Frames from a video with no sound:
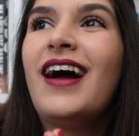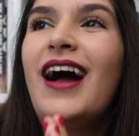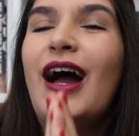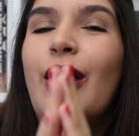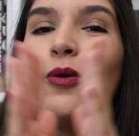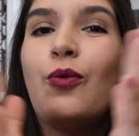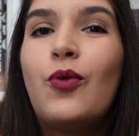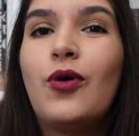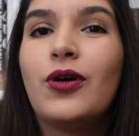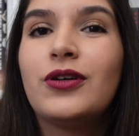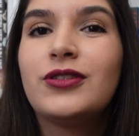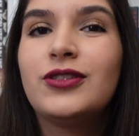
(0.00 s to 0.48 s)
I
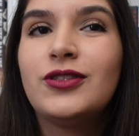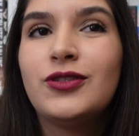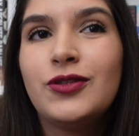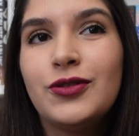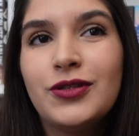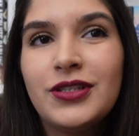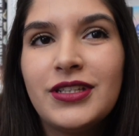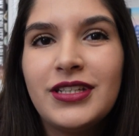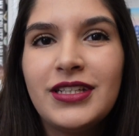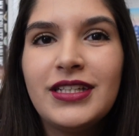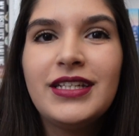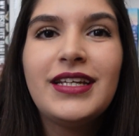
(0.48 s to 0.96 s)
walked
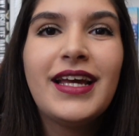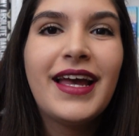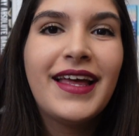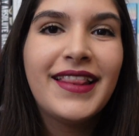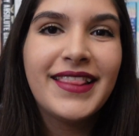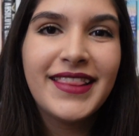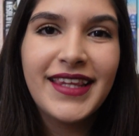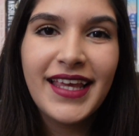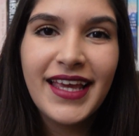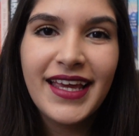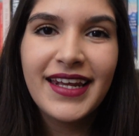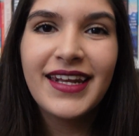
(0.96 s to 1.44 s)
Suki
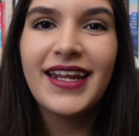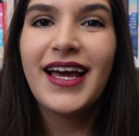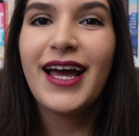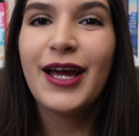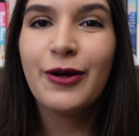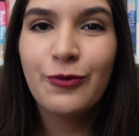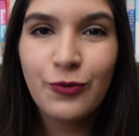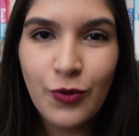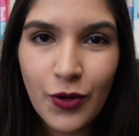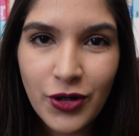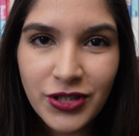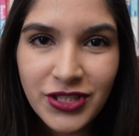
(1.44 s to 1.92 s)
and then
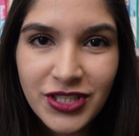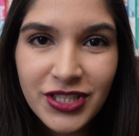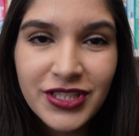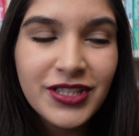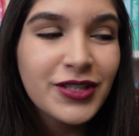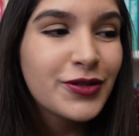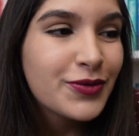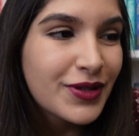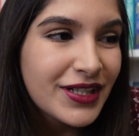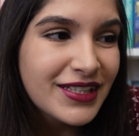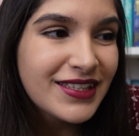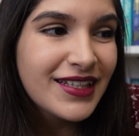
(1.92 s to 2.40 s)
I
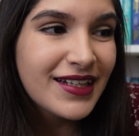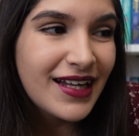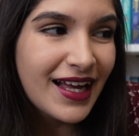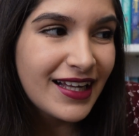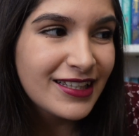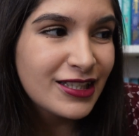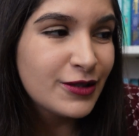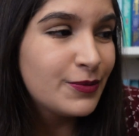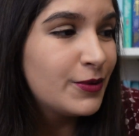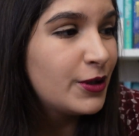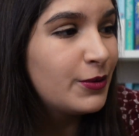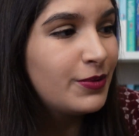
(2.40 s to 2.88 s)
watched Grey's
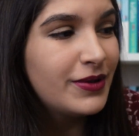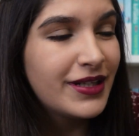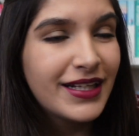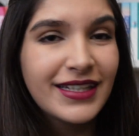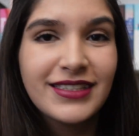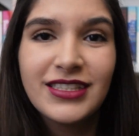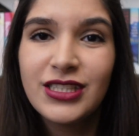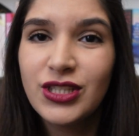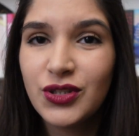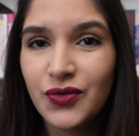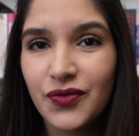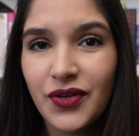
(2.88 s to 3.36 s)
Anatomy
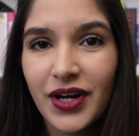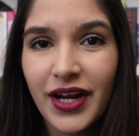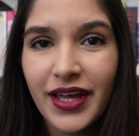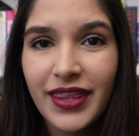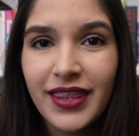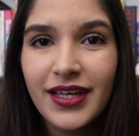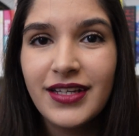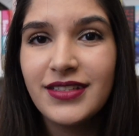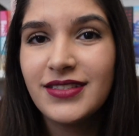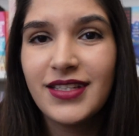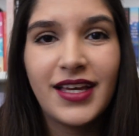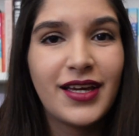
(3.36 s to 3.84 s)
because it's
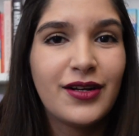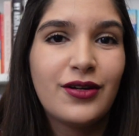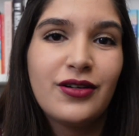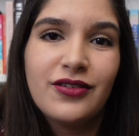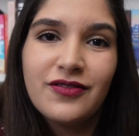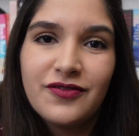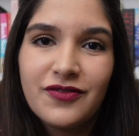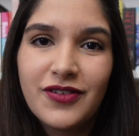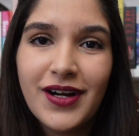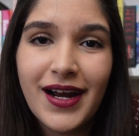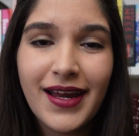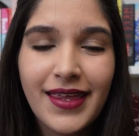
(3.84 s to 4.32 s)
Fridays, and
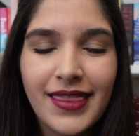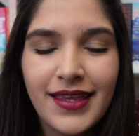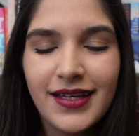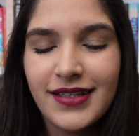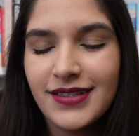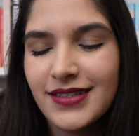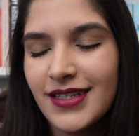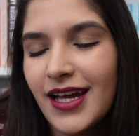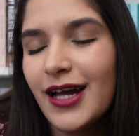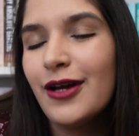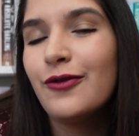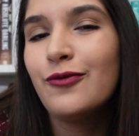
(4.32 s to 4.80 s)
on
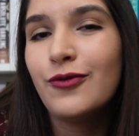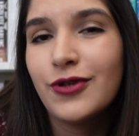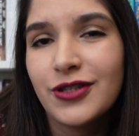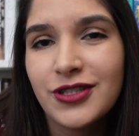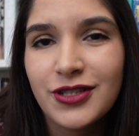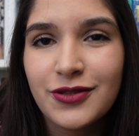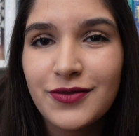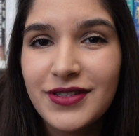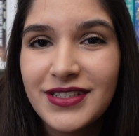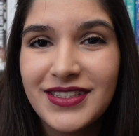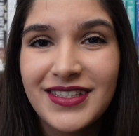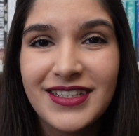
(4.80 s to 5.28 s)
Fridays I
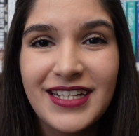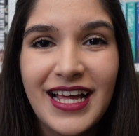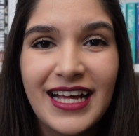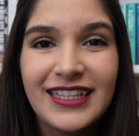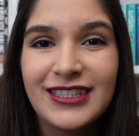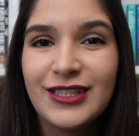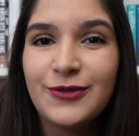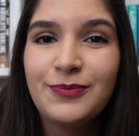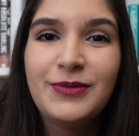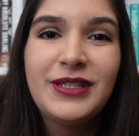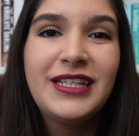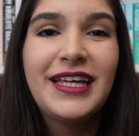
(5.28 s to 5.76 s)
watch Grey's
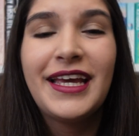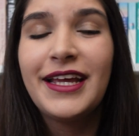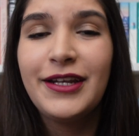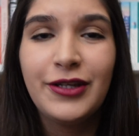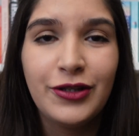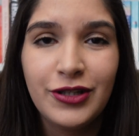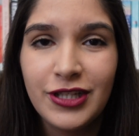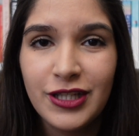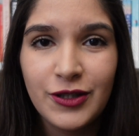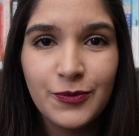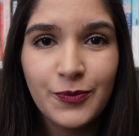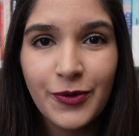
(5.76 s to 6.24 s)
Anatomy and
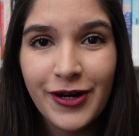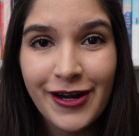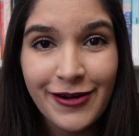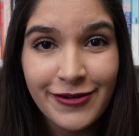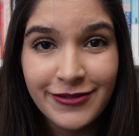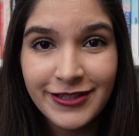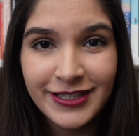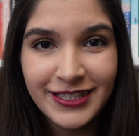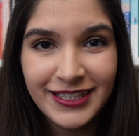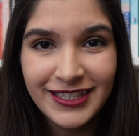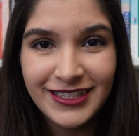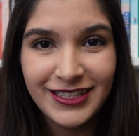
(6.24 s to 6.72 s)
you need
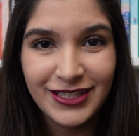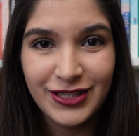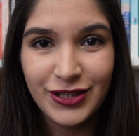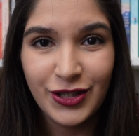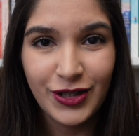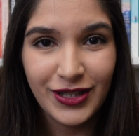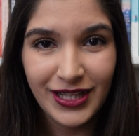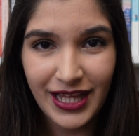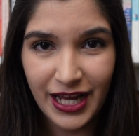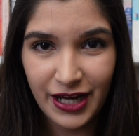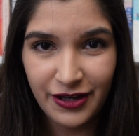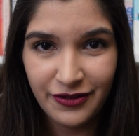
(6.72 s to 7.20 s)
priorities in
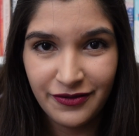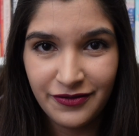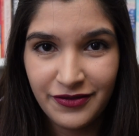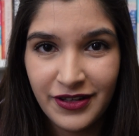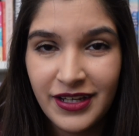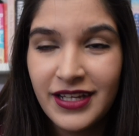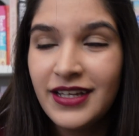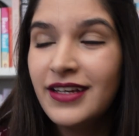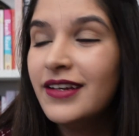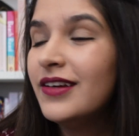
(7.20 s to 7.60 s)
your life.